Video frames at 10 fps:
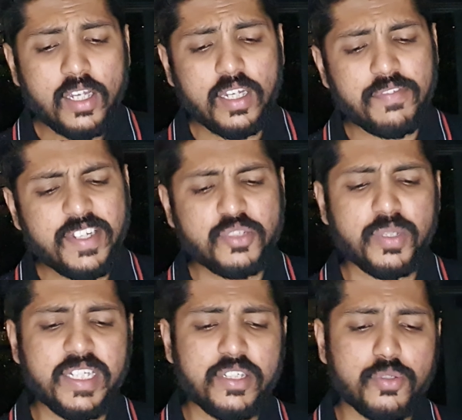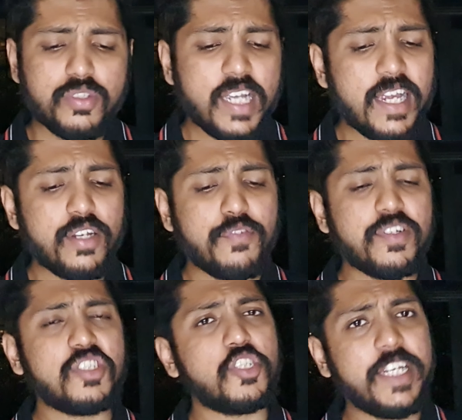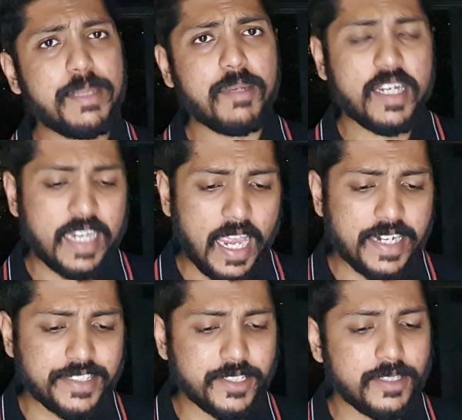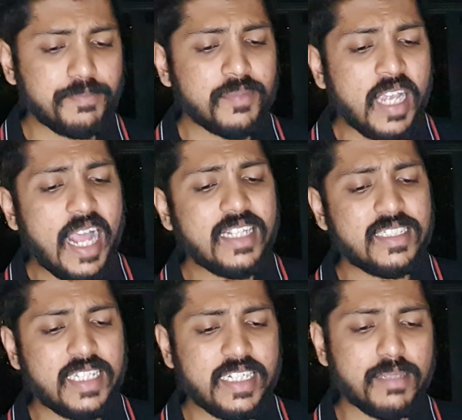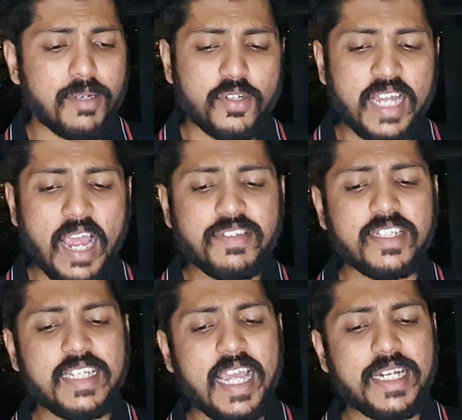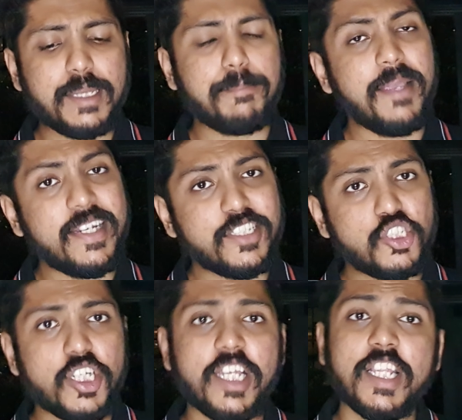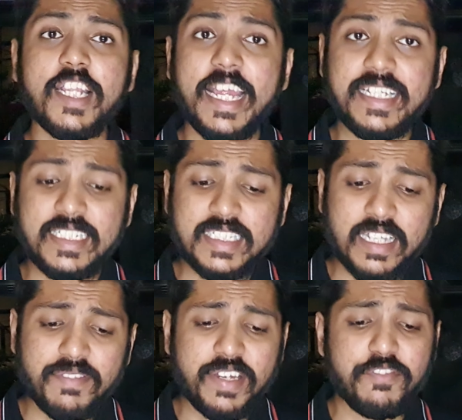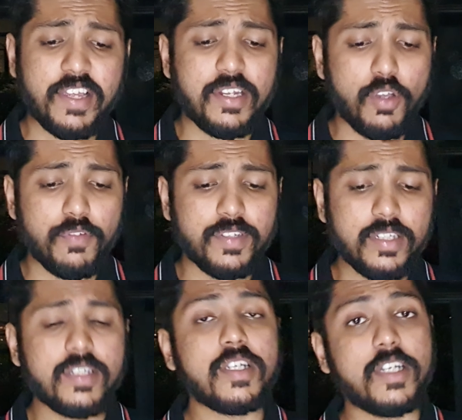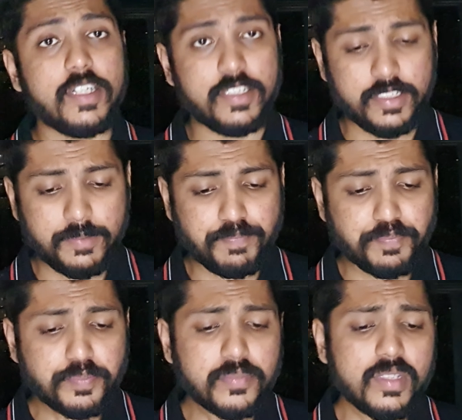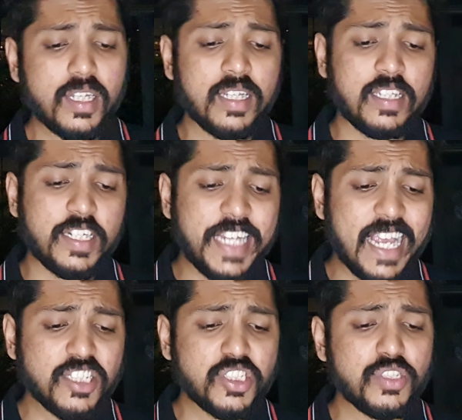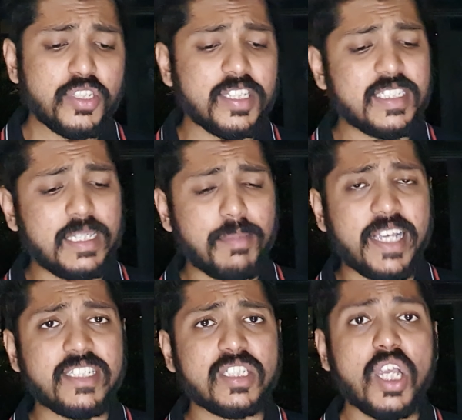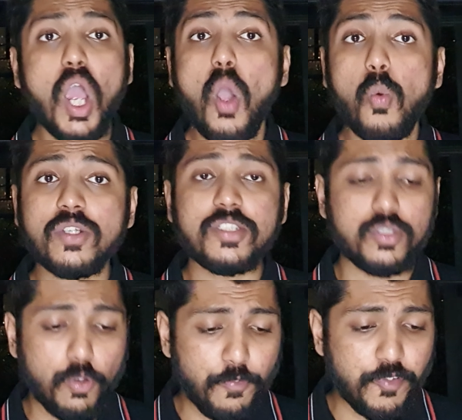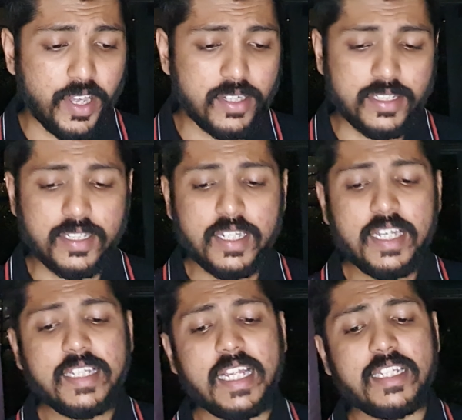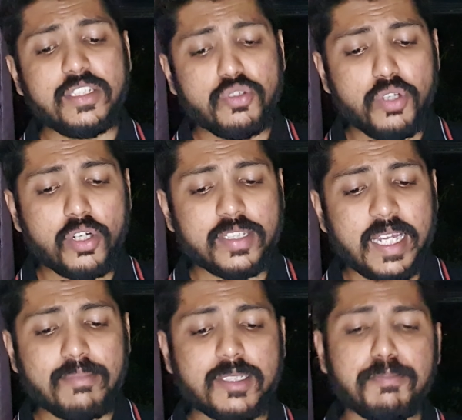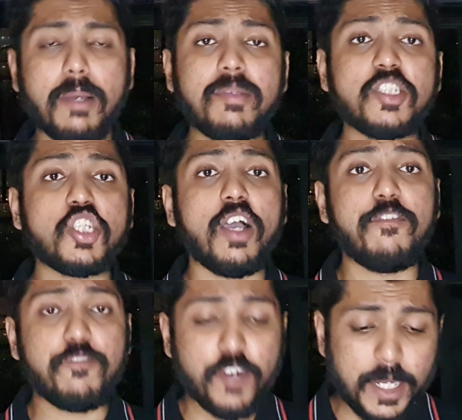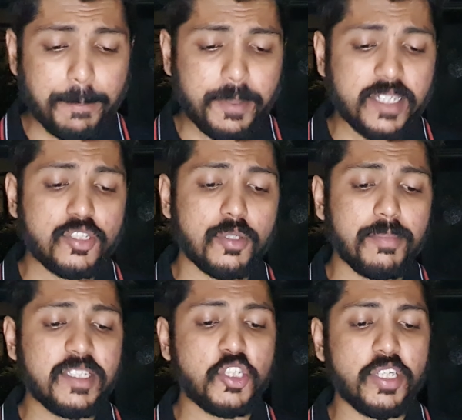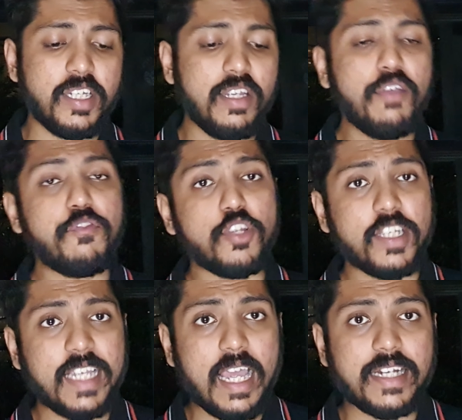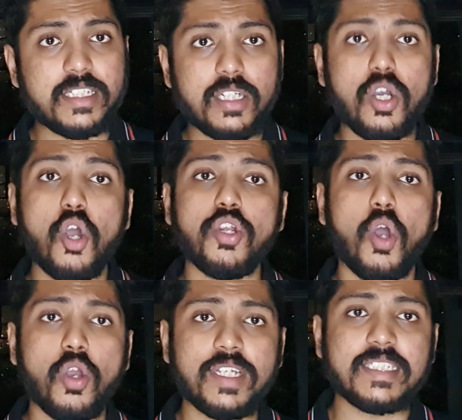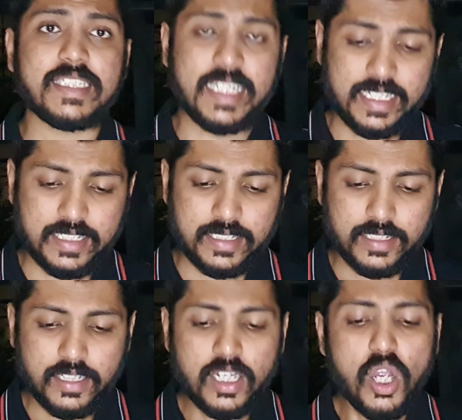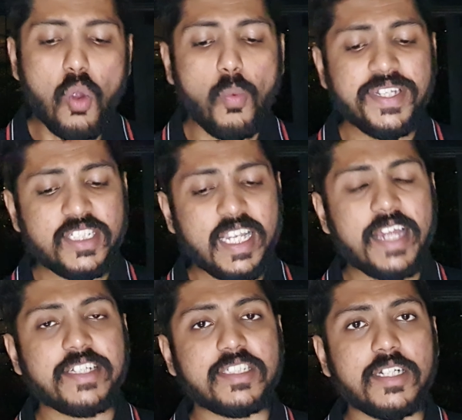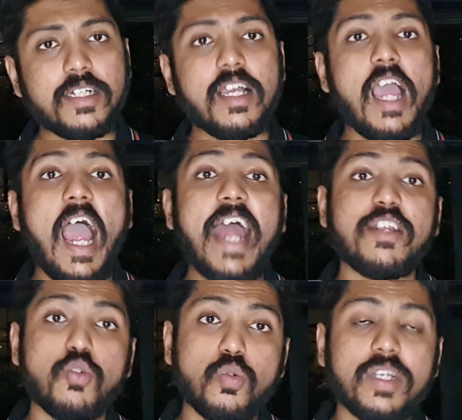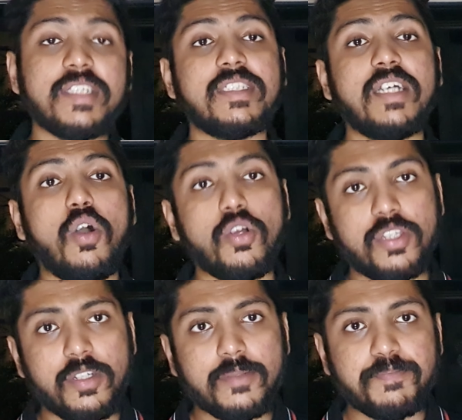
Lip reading: eventually grew tired of her trademark character and set about having the character perish in the 1975 novel Curtain. The reaction to this demise was so fierce that the New York Times published a front page obituary for the character on August 6. Which character and who is the author?